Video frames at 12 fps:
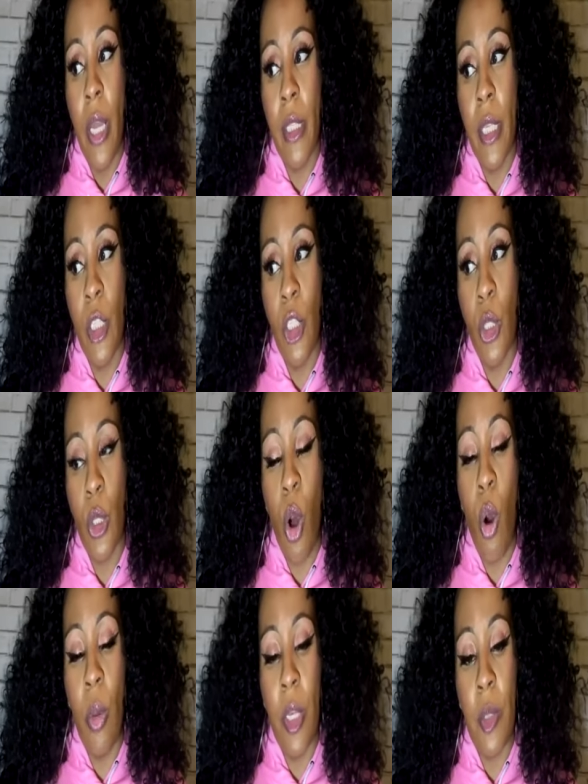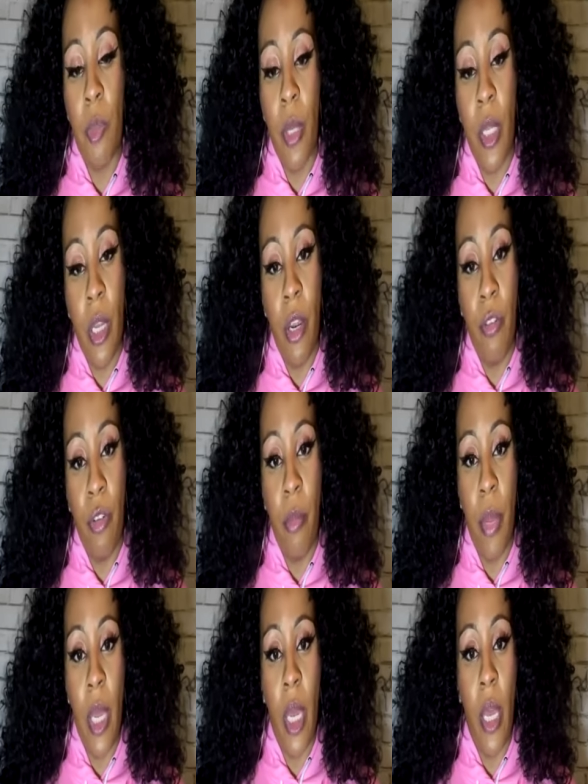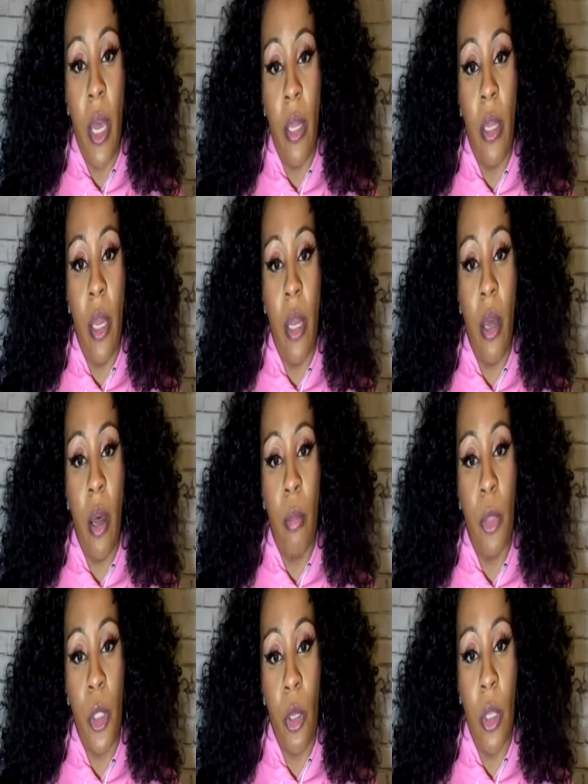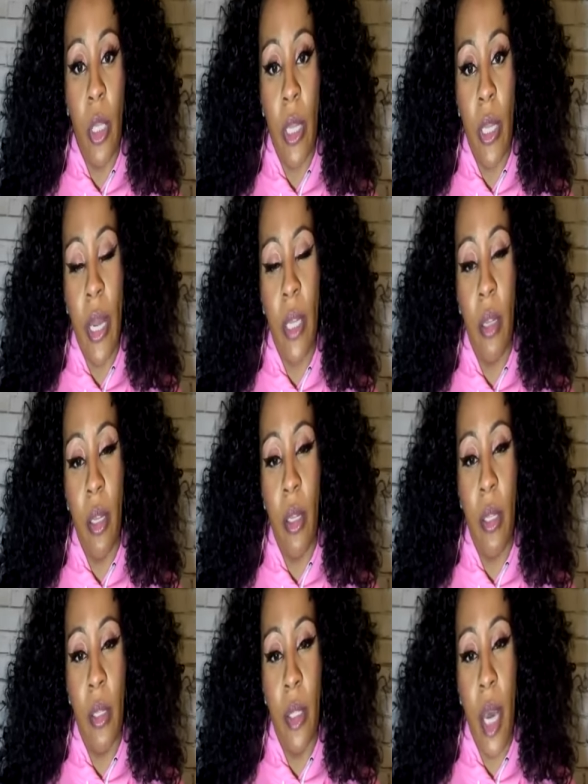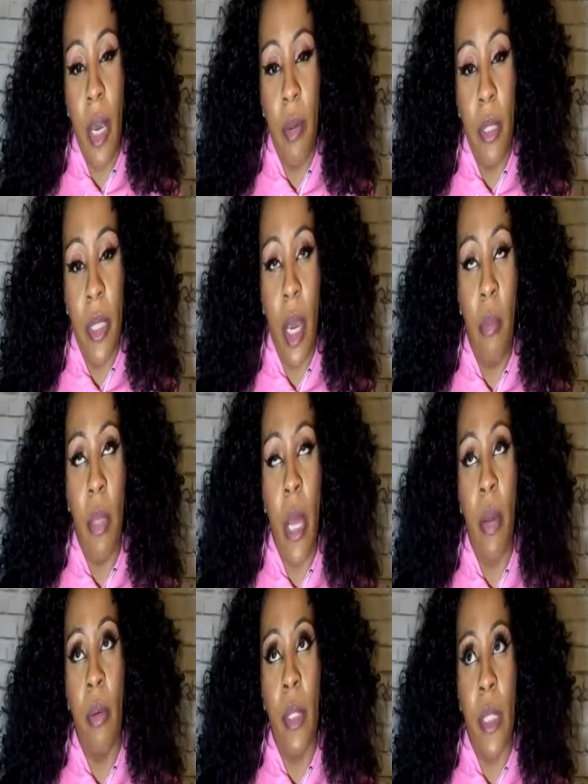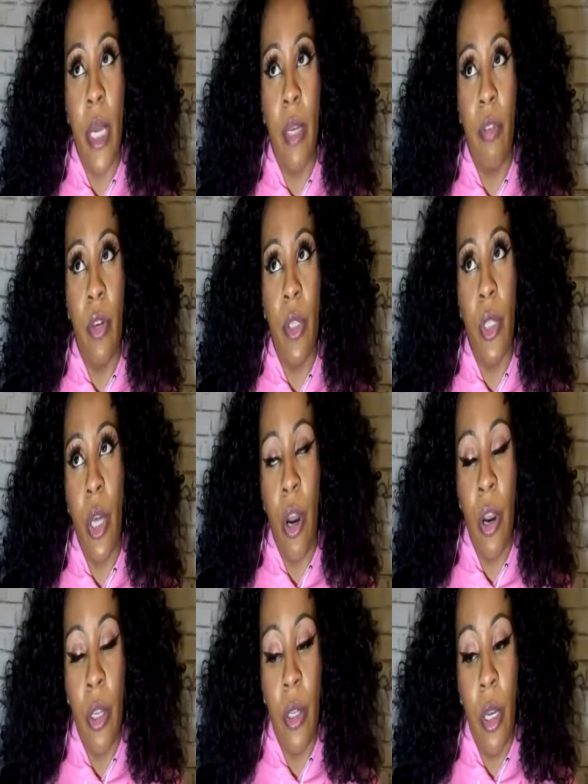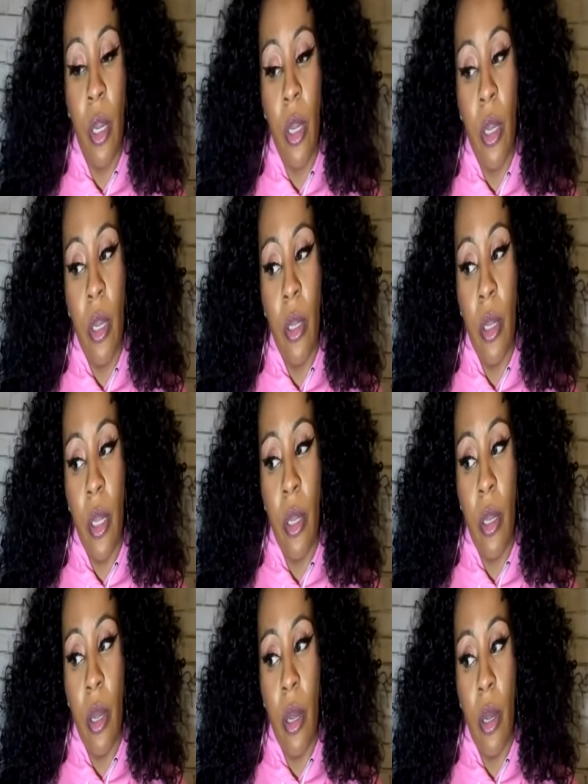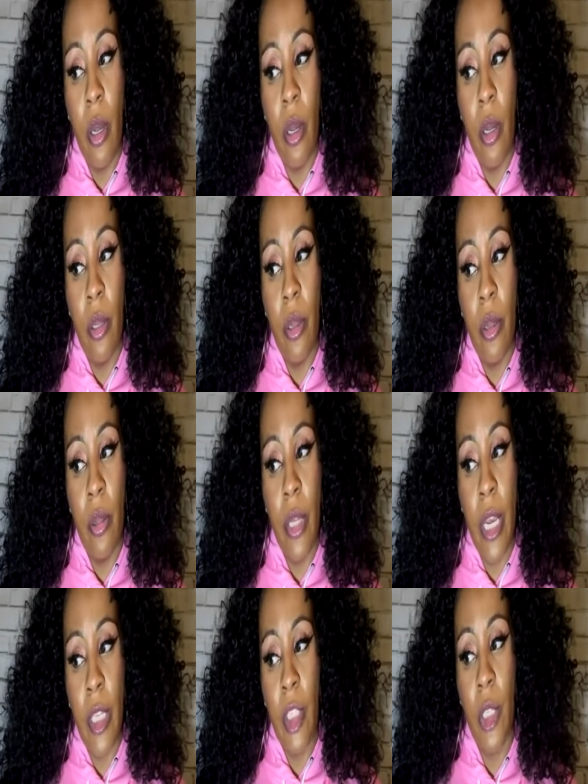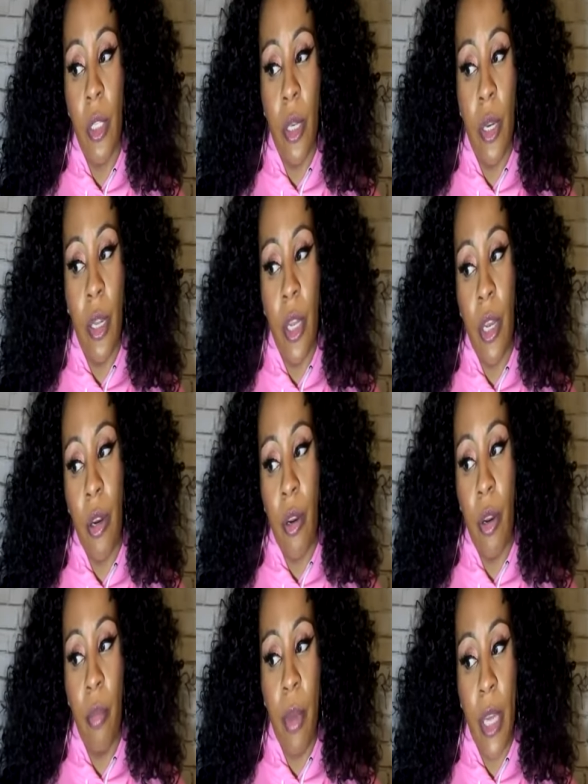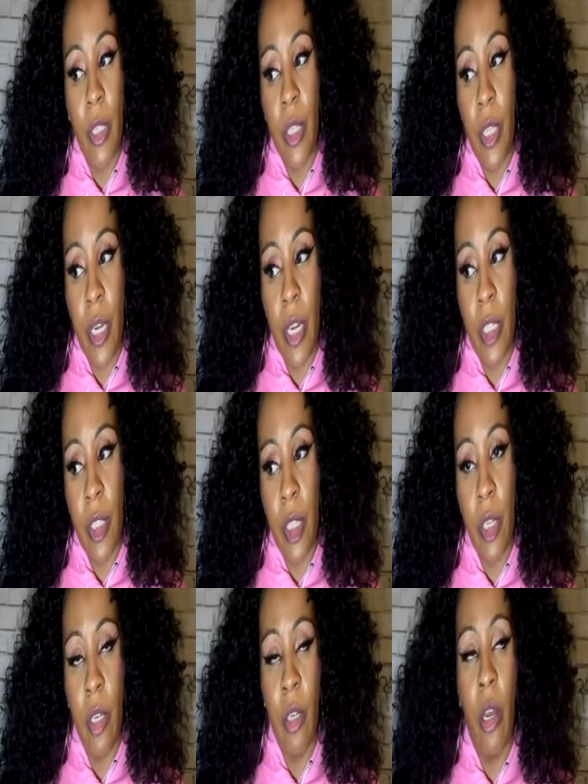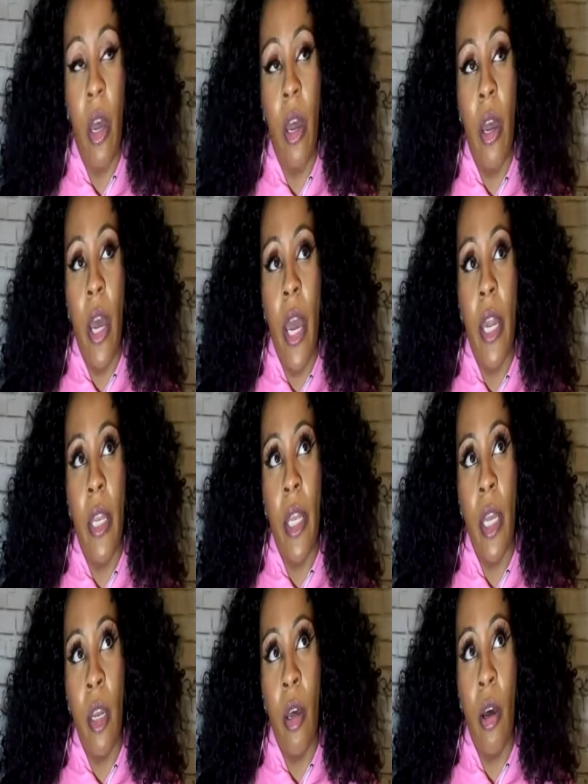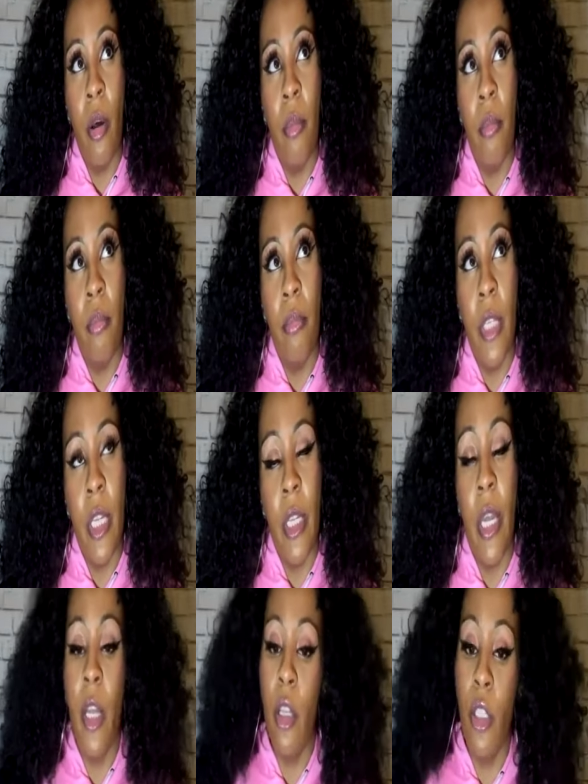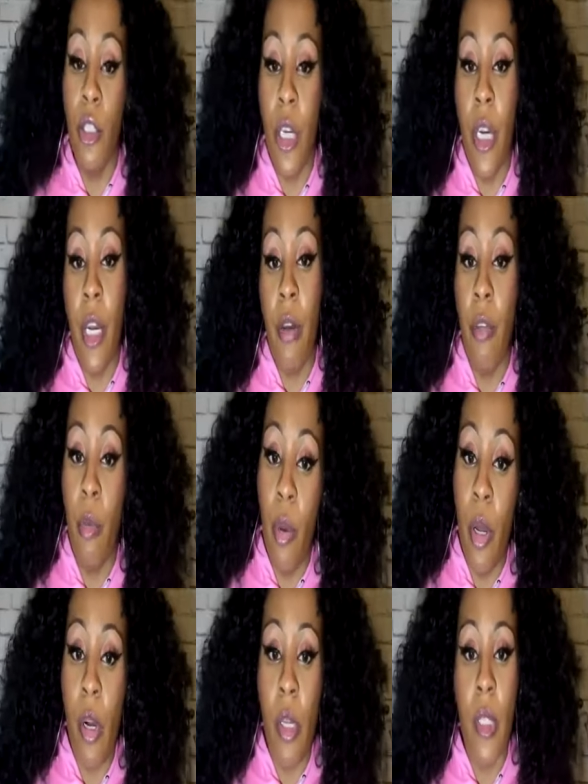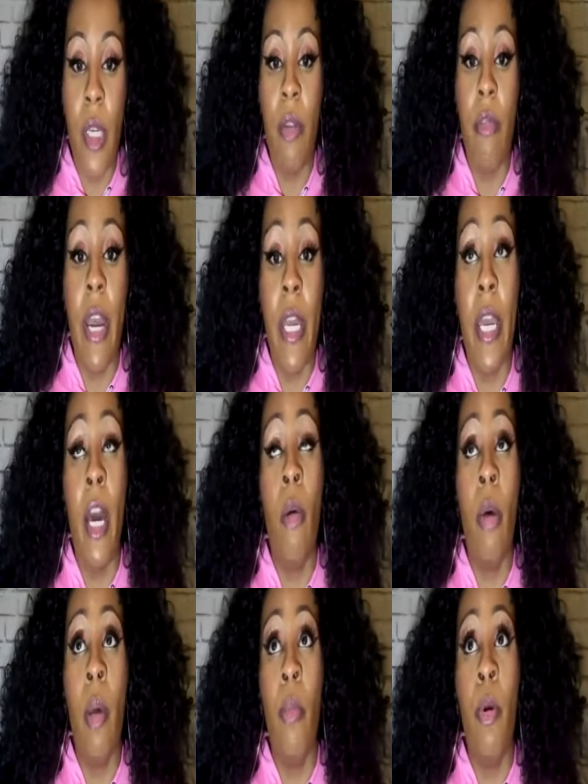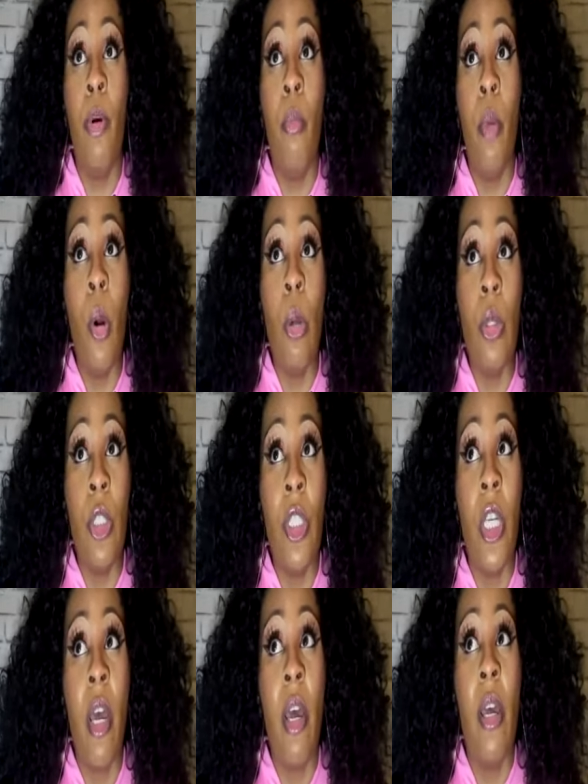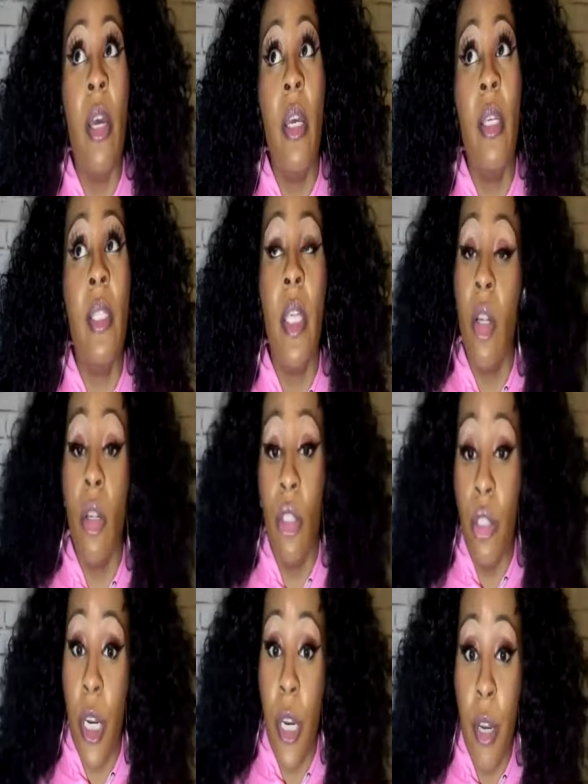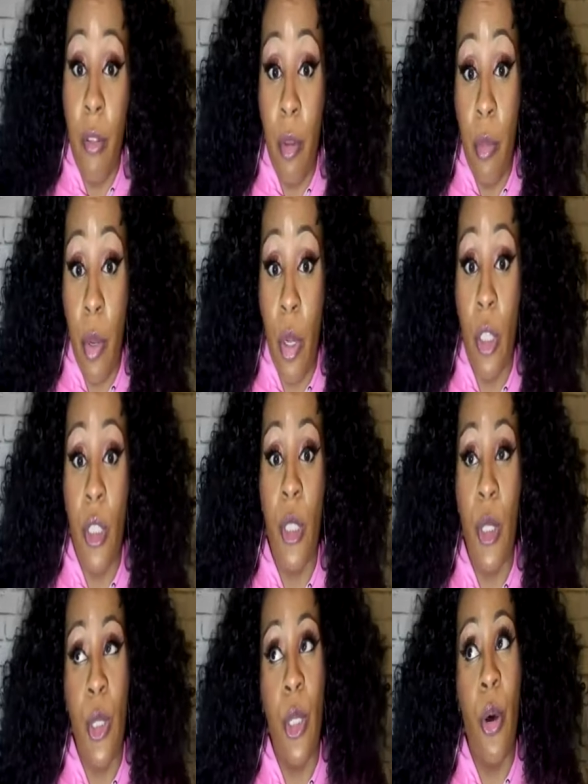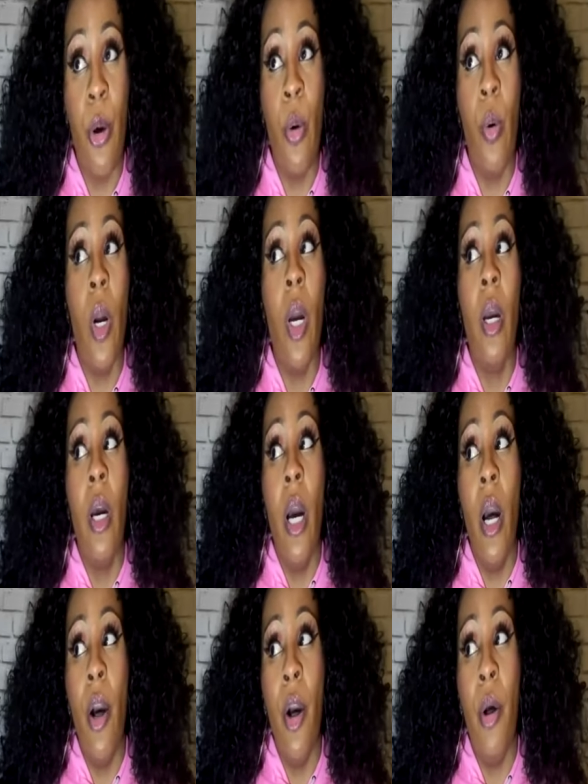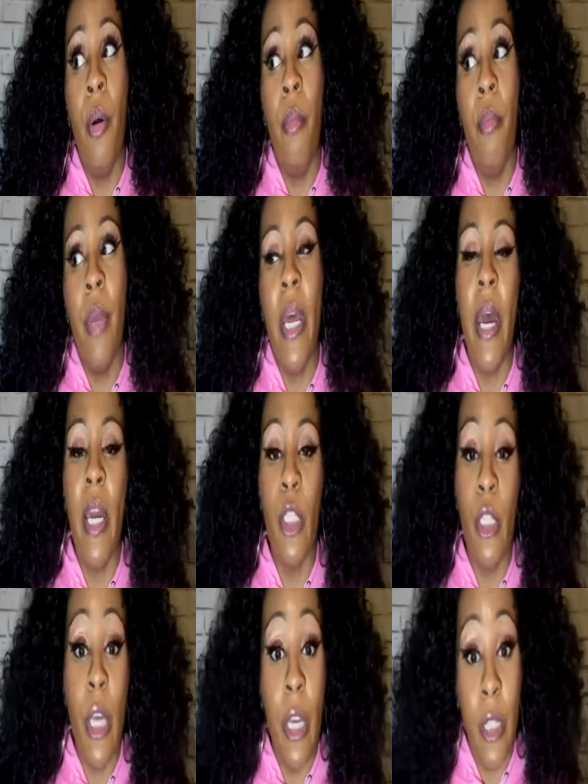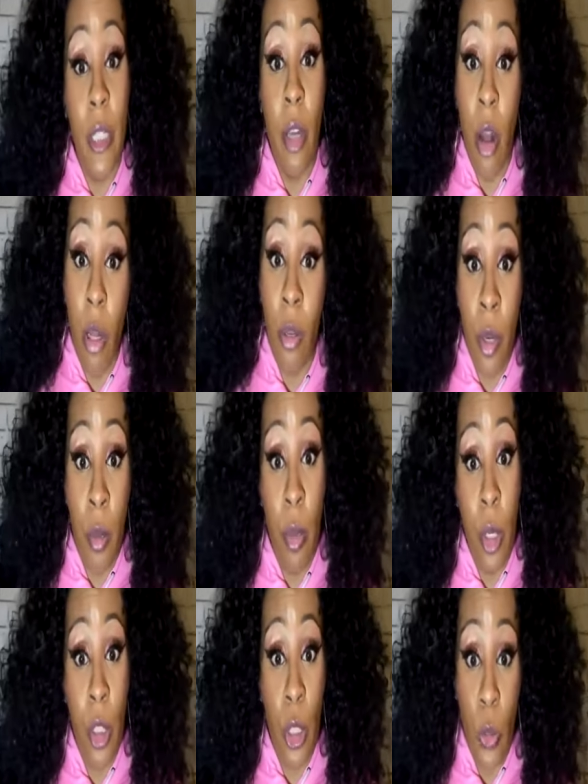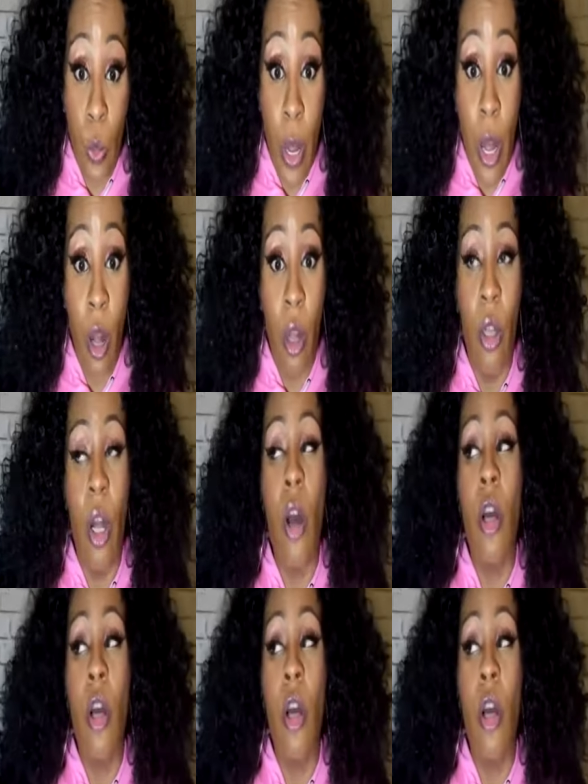it's, it's just always been there for me. And then um, so uh, like the time timeline was like first the art, then the dancing, then the theater, back to the dancing, and then um, then the illustrating of the books. And right now, what I'm doing most is the illustrating of the books. So um, and I I did coloring books as well.